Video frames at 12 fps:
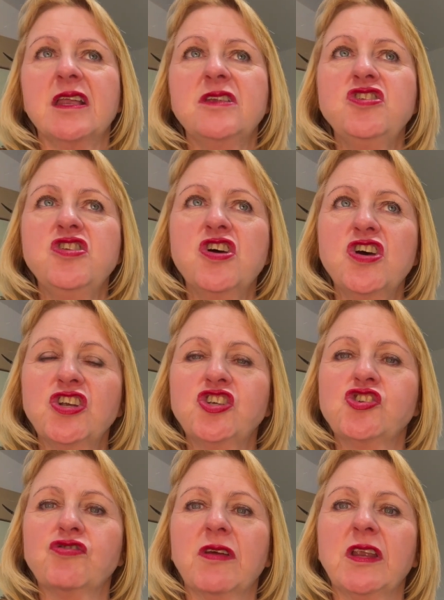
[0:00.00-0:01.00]

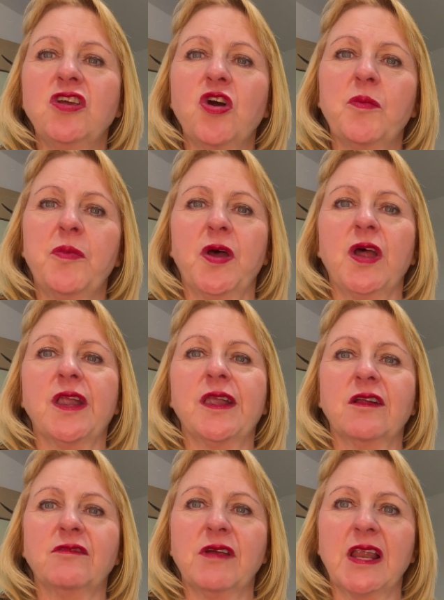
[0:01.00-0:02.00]
Nurturing your
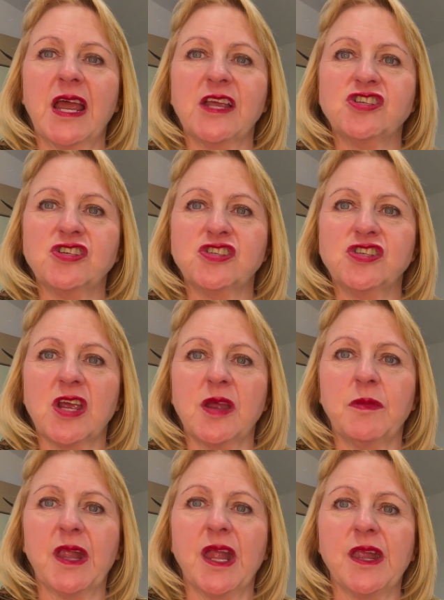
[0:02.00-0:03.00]
personal
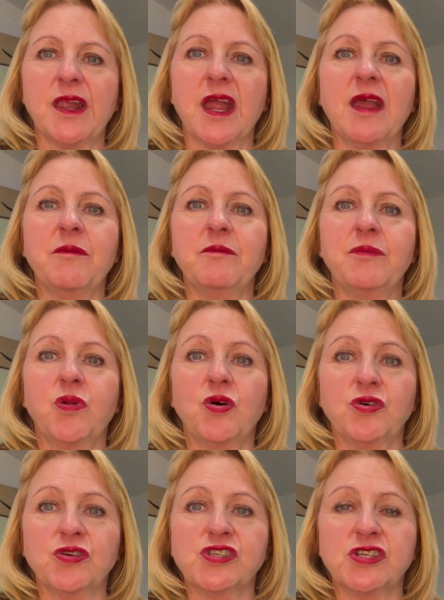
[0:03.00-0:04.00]
relationships is
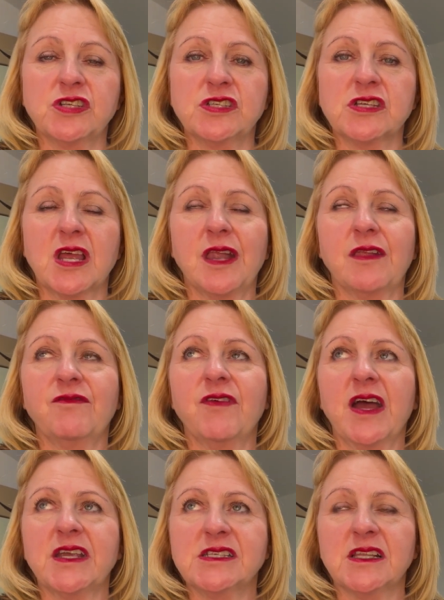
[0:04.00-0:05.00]
important. It's
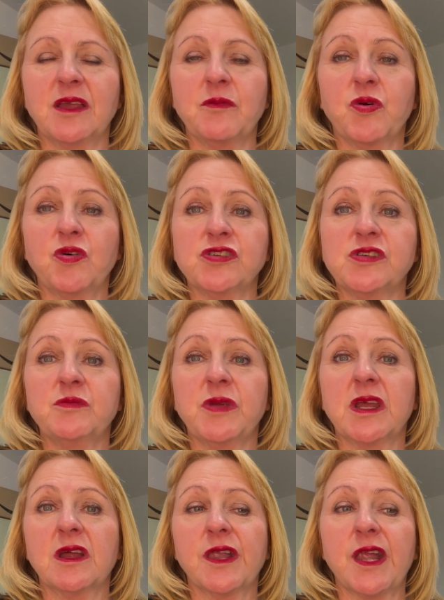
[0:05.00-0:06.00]
vitally important,
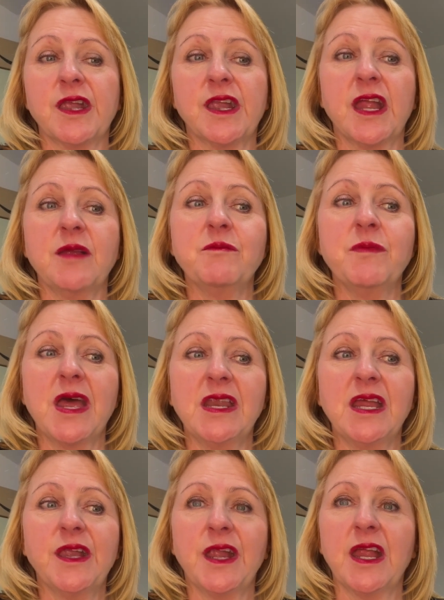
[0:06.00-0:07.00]
because I see
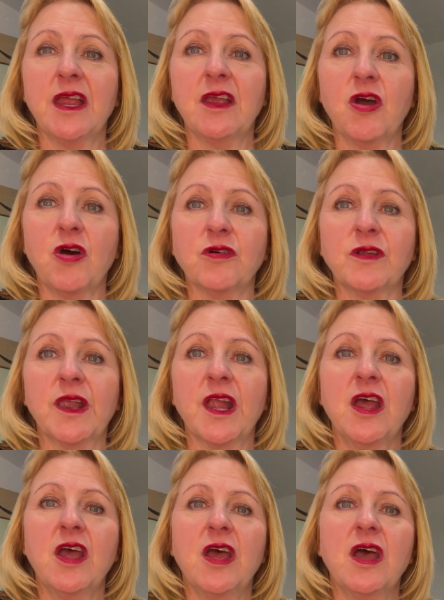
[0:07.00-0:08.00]
many CEOs
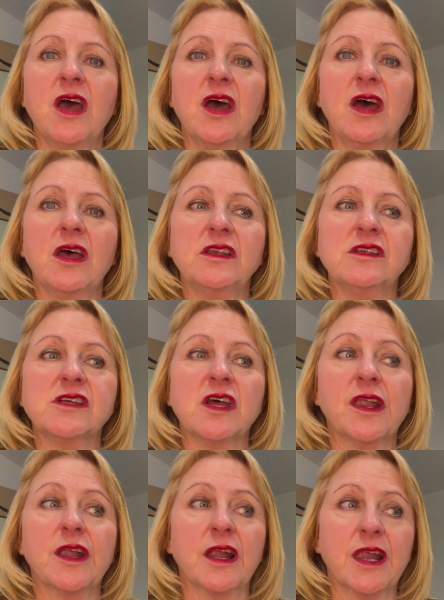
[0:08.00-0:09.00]
and
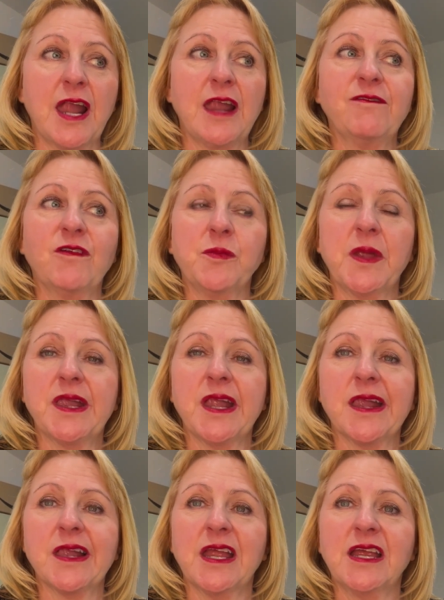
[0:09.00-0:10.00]
successful
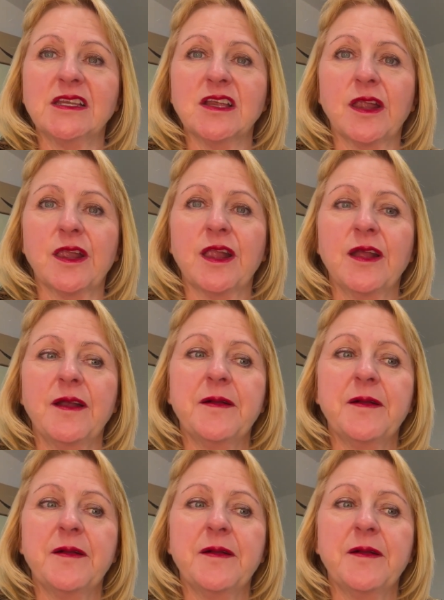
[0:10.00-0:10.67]
business leaders